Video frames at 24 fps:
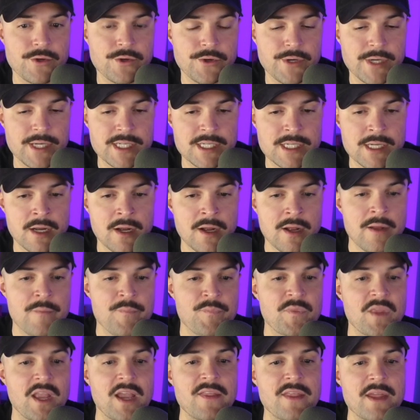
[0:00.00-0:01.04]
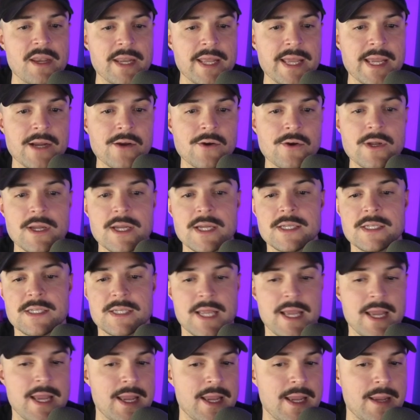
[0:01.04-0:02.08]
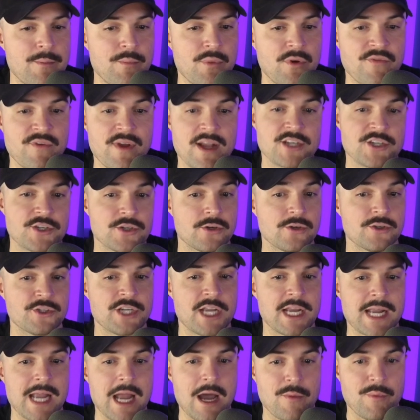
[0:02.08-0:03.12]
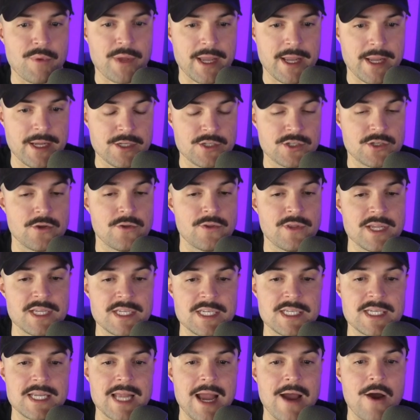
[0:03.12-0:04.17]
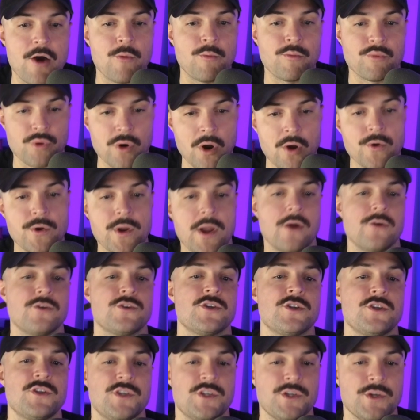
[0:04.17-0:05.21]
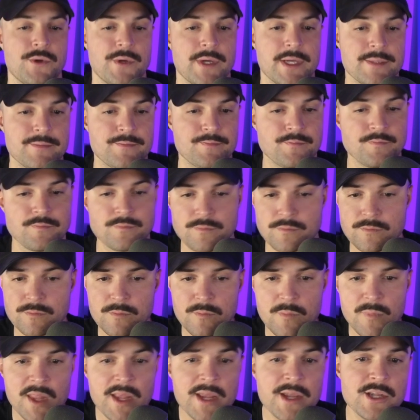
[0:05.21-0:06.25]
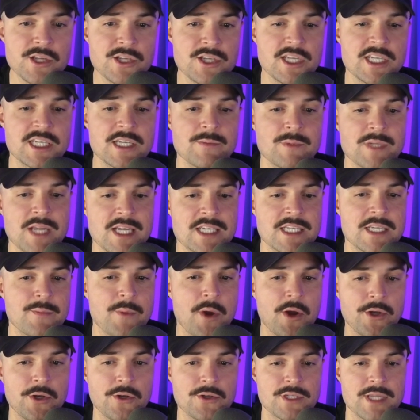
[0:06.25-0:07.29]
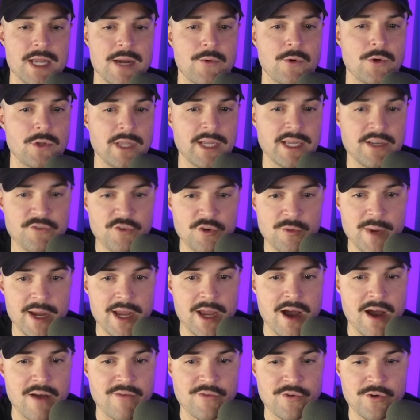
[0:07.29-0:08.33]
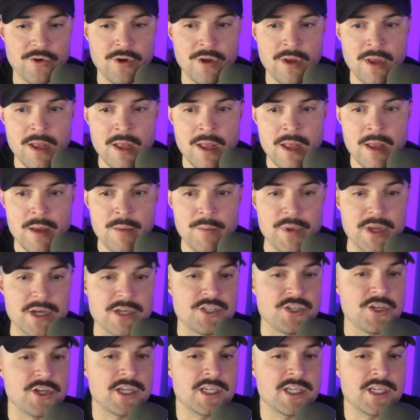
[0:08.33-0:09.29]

is. And then here is a professional checkout page. So this is how pro coaches do it. You see some testimonials that were linked from my offer. But as you can